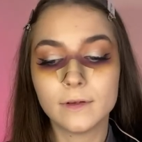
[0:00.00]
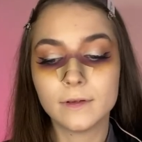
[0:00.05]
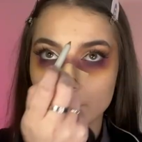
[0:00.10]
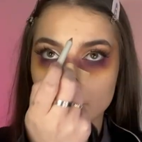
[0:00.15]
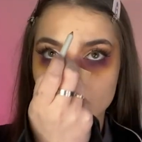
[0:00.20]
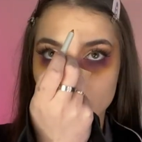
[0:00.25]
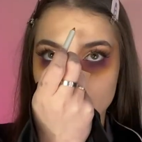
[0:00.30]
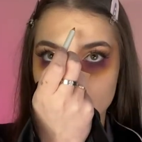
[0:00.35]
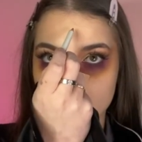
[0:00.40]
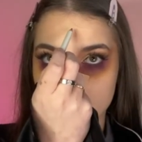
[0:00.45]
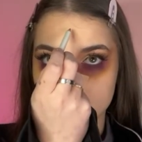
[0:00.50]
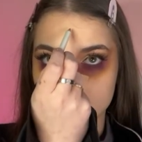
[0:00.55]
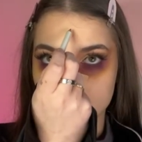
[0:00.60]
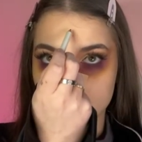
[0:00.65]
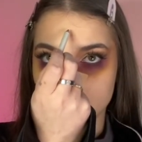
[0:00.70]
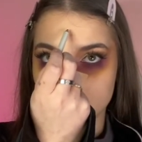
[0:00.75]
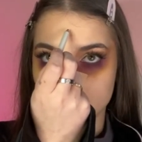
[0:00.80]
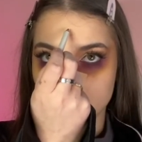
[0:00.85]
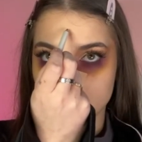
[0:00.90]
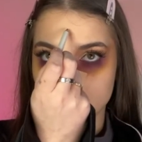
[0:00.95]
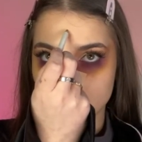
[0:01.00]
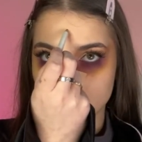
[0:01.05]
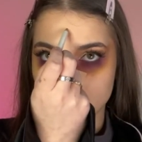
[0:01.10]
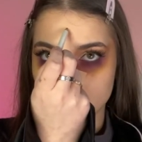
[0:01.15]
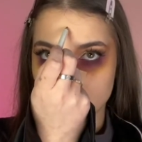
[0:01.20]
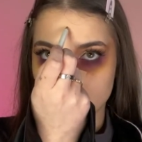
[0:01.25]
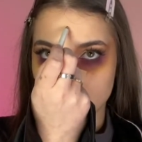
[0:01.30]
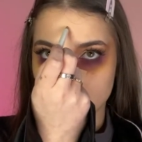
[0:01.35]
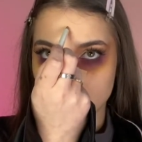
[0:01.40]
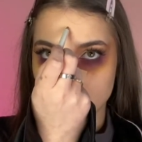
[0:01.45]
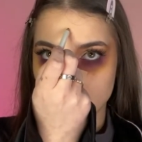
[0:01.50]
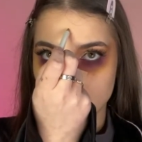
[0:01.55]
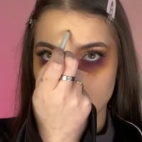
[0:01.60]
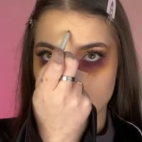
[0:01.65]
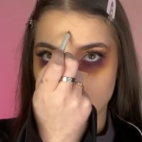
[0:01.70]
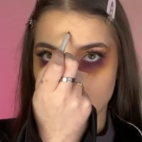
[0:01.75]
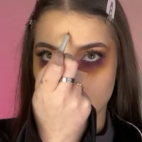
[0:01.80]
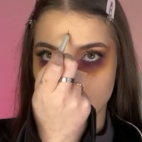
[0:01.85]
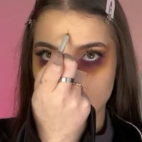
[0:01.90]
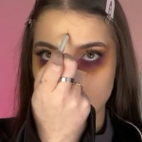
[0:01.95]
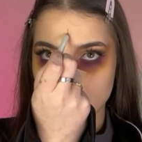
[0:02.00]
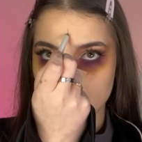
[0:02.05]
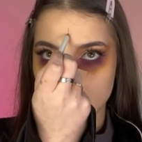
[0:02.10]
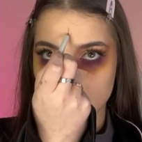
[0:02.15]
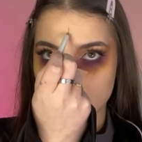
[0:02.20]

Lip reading: We're going to do one here.